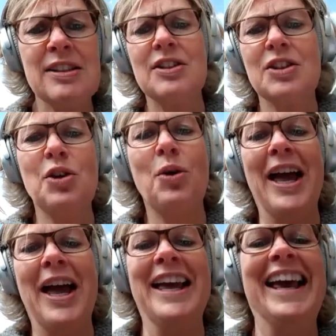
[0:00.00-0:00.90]

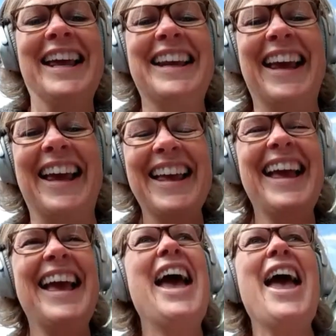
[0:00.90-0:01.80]

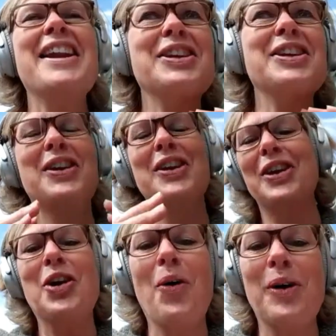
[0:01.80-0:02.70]
and
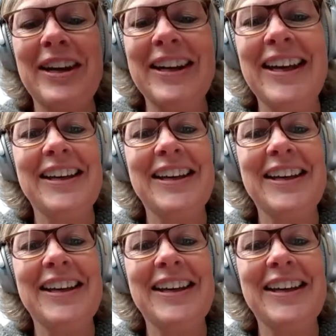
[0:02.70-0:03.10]
going,